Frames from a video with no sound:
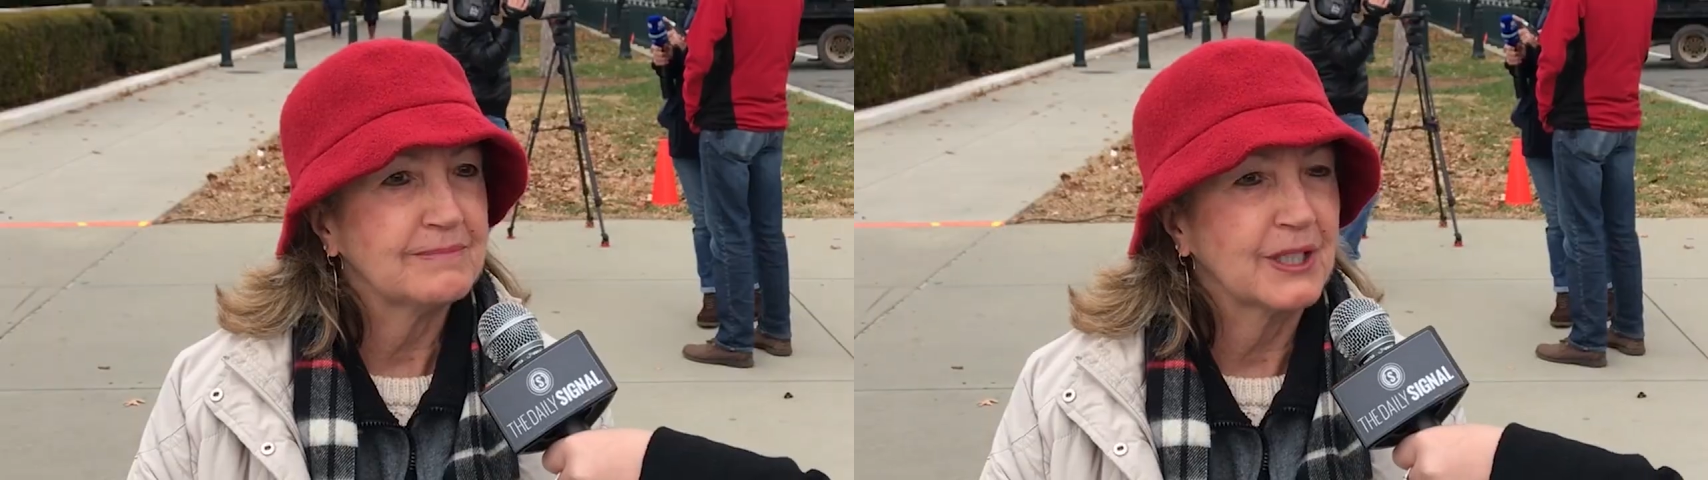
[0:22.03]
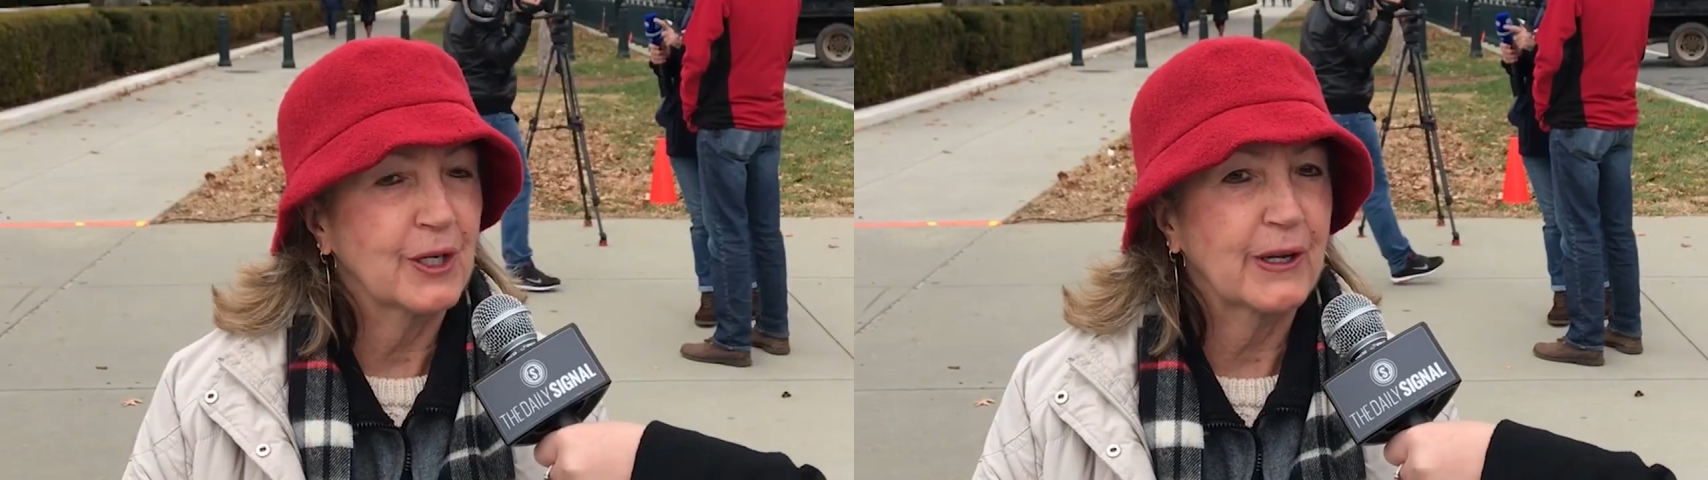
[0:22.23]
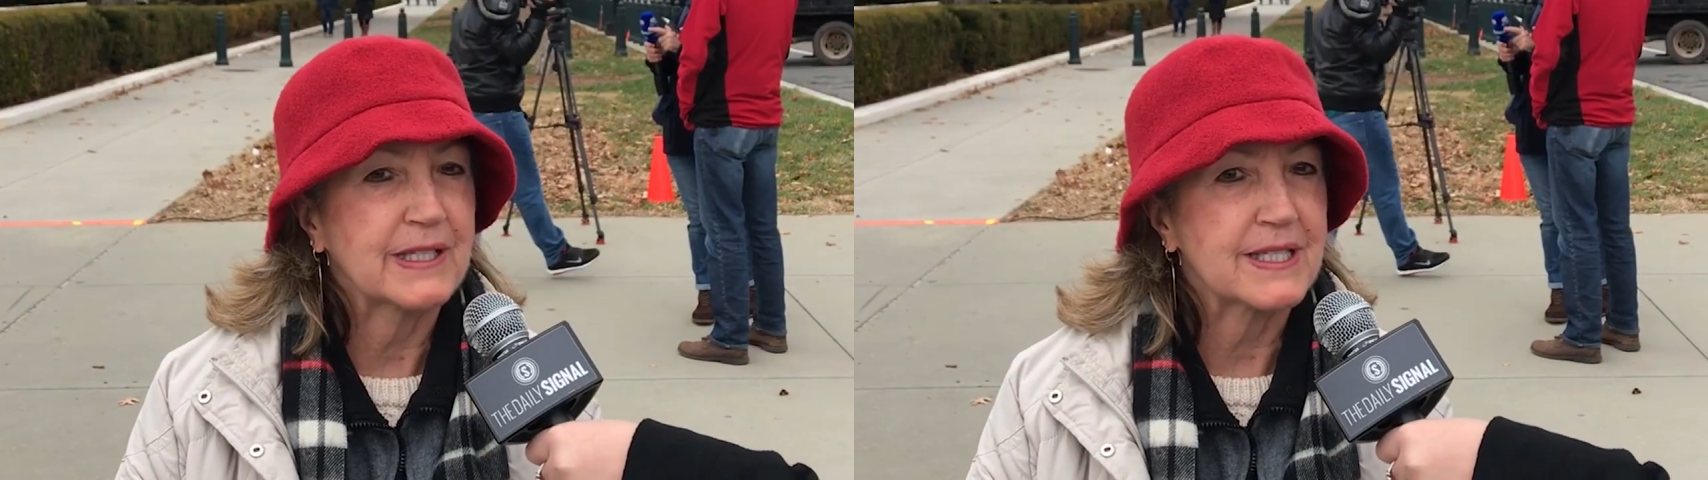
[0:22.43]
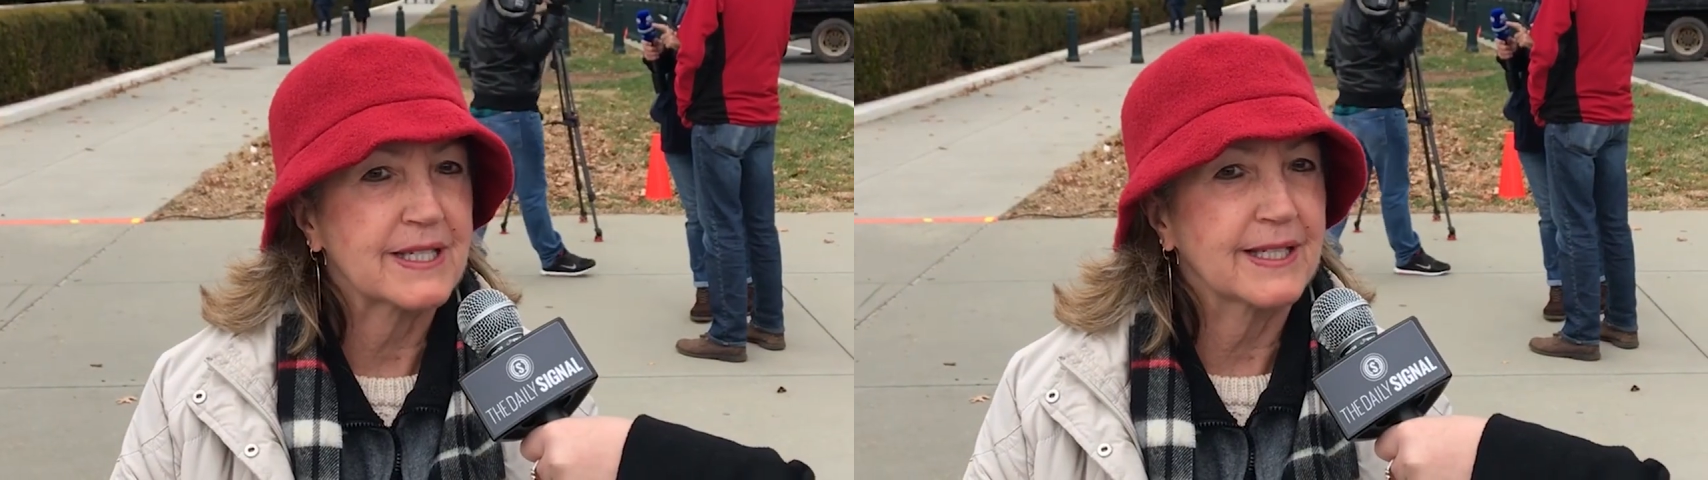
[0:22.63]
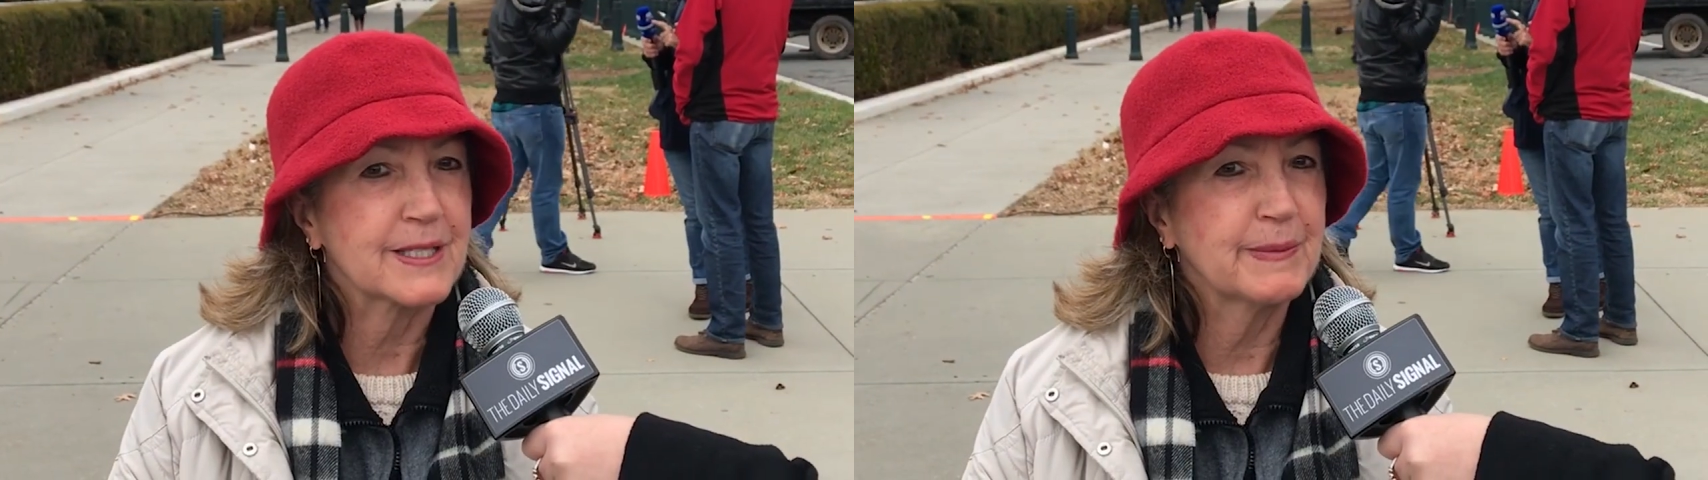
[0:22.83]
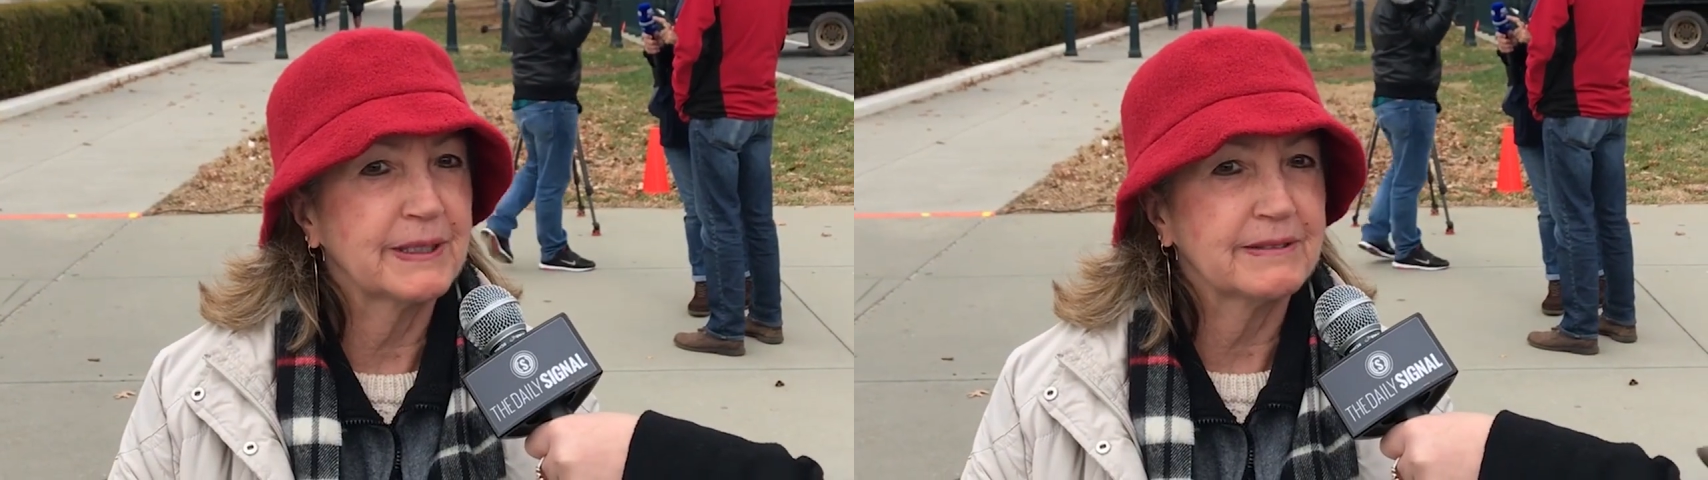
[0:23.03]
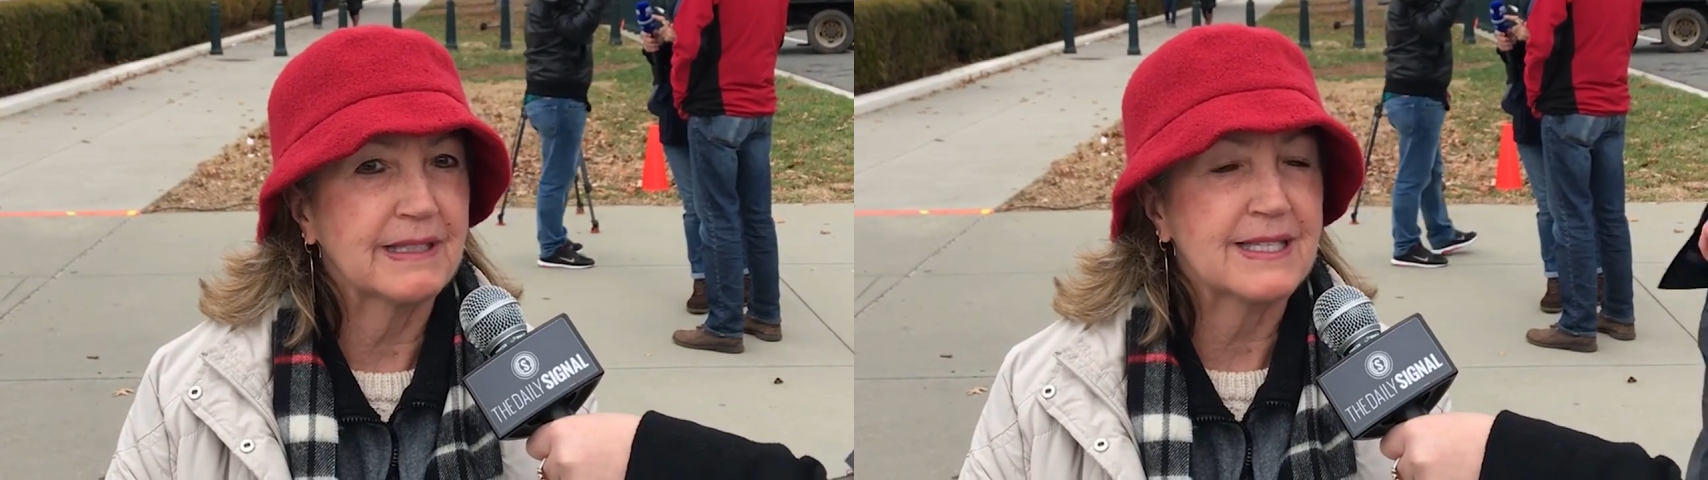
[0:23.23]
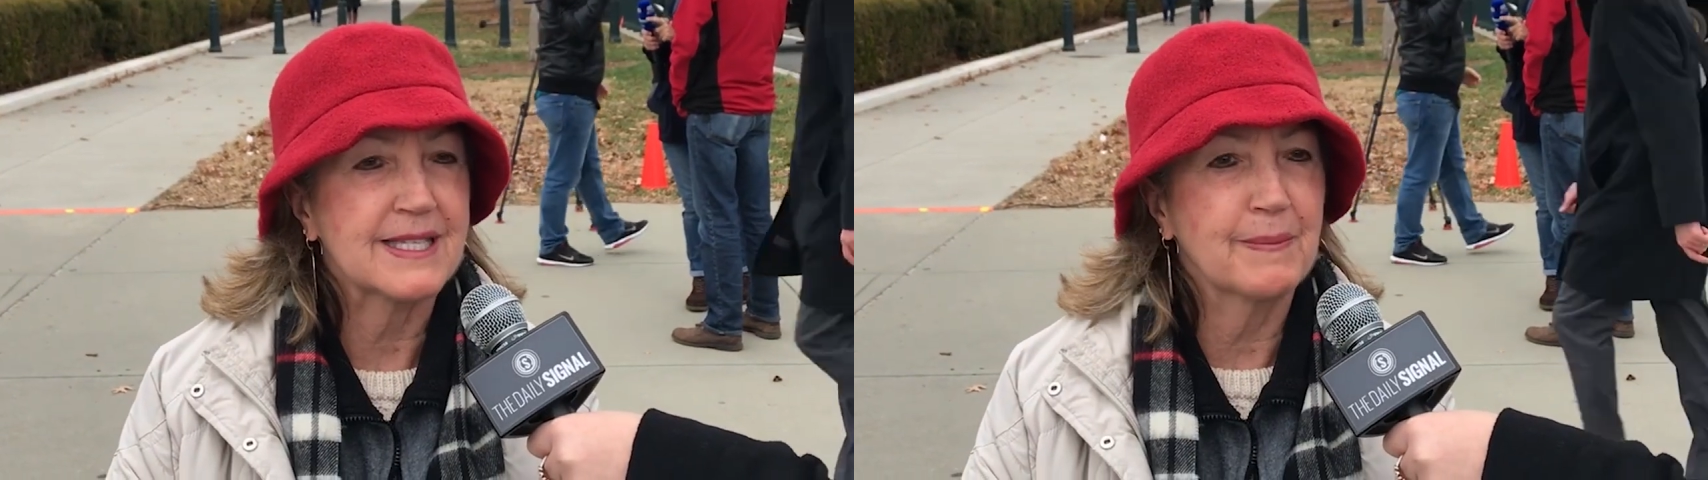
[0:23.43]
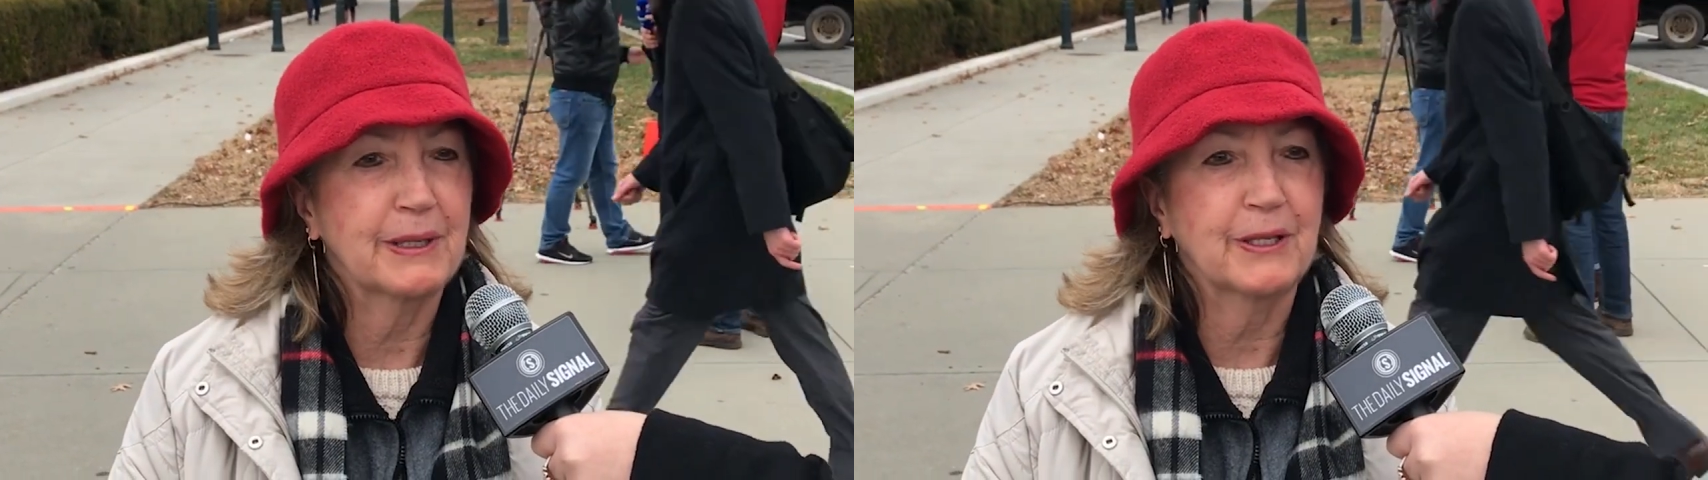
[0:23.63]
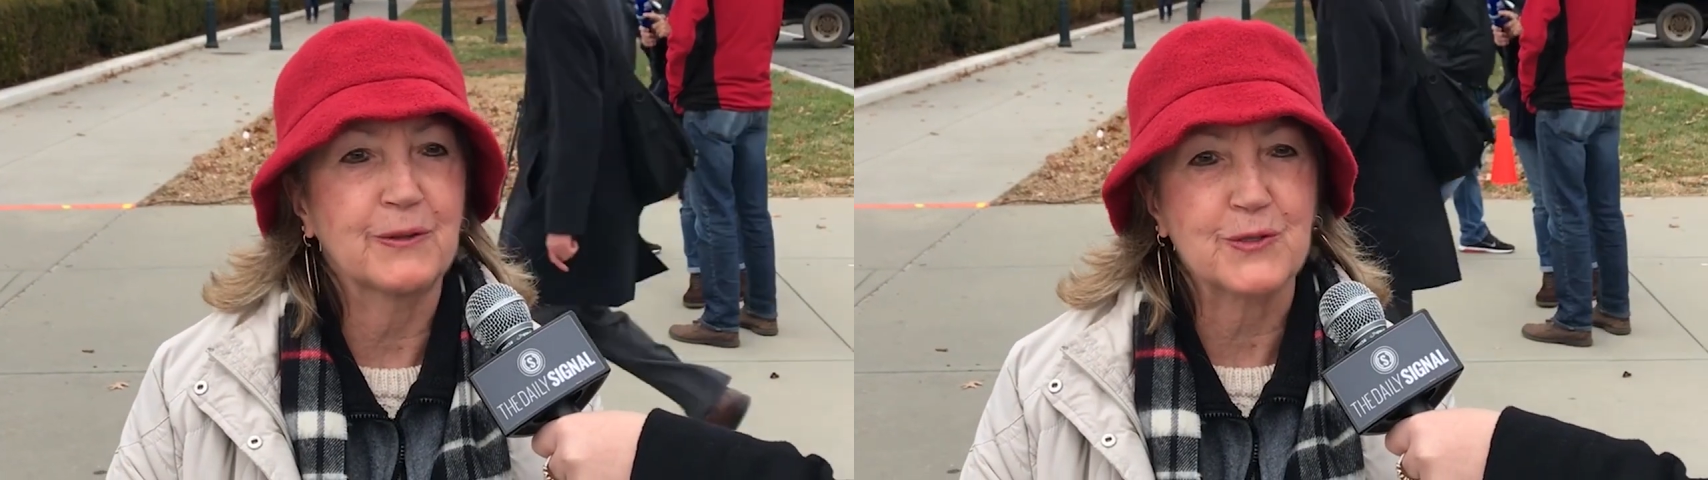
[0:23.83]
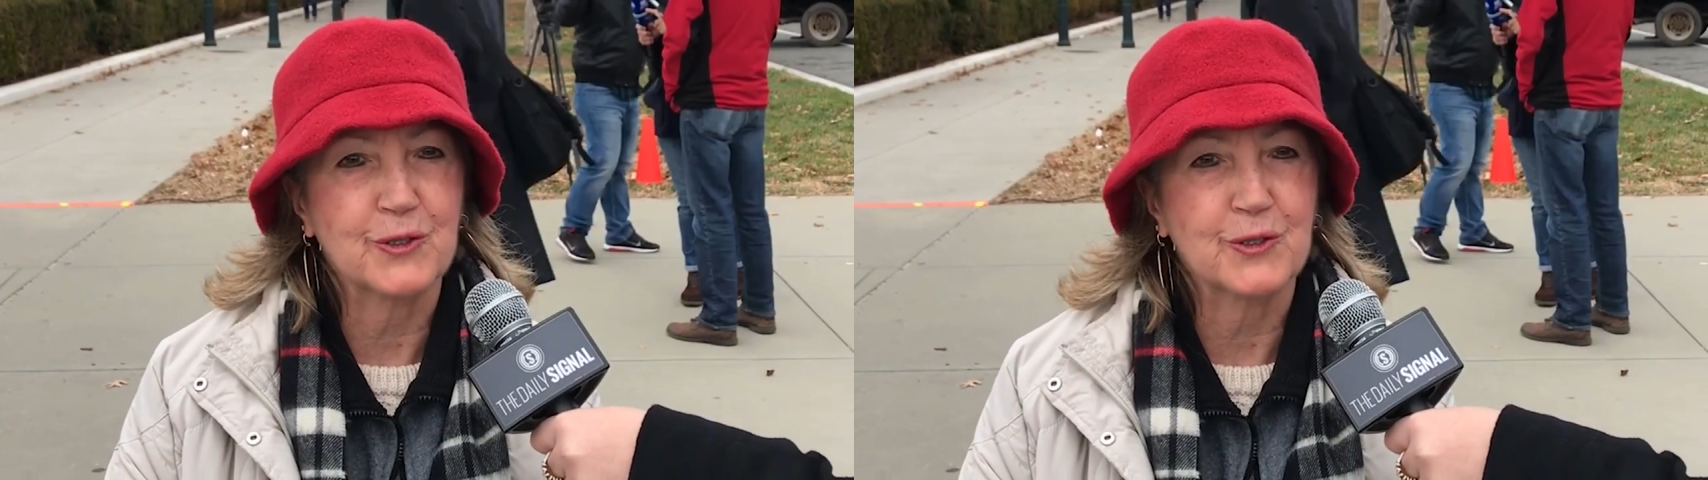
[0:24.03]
A great statesman and somebody who